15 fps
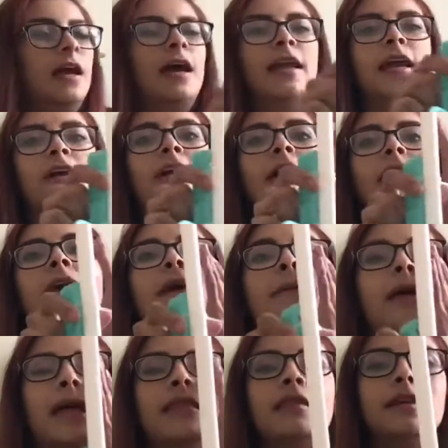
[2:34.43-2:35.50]
and I got
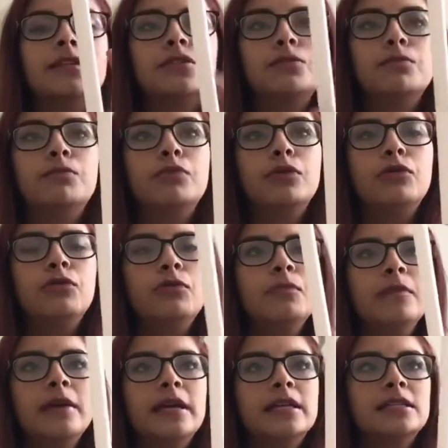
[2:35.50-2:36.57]
him this
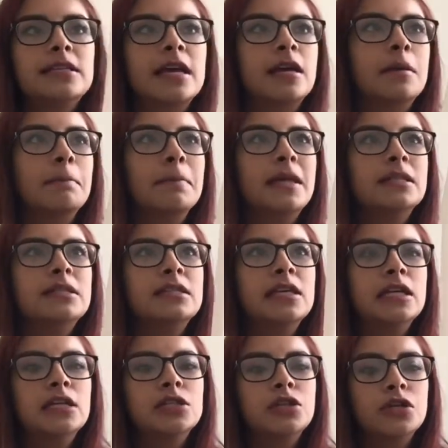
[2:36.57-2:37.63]
broom. It's like a
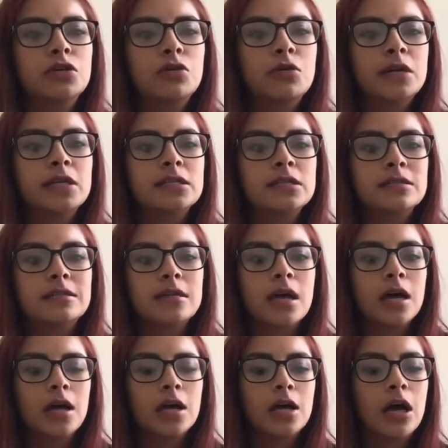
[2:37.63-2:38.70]
minty turquoise
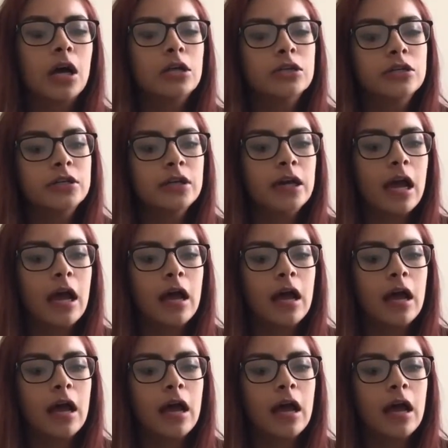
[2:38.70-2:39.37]
color.